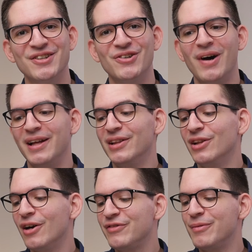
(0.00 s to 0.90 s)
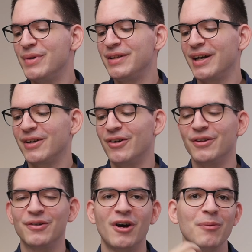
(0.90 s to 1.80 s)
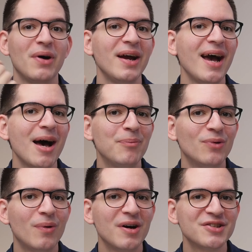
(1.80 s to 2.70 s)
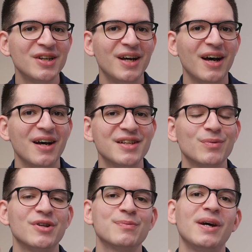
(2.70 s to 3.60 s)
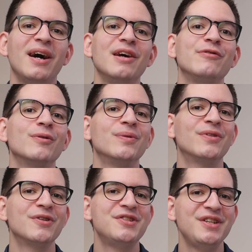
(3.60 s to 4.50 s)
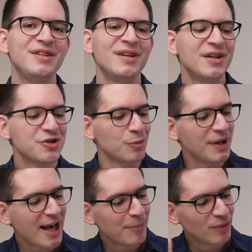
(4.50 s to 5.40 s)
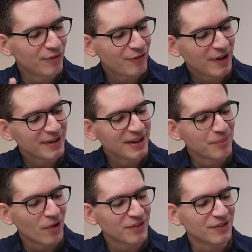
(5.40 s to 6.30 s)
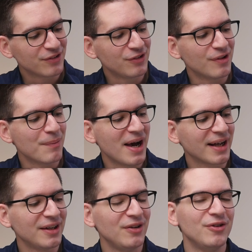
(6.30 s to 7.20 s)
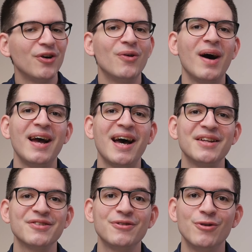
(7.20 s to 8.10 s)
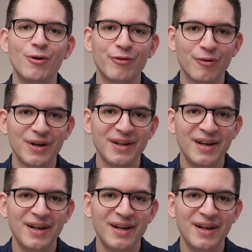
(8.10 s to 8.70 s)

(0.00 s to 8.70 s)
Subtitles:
know I love the midnight color on my Apple Watch, as well as my iPhone 13. So when Apple finally brought this to the Mac, you know I had to go for it.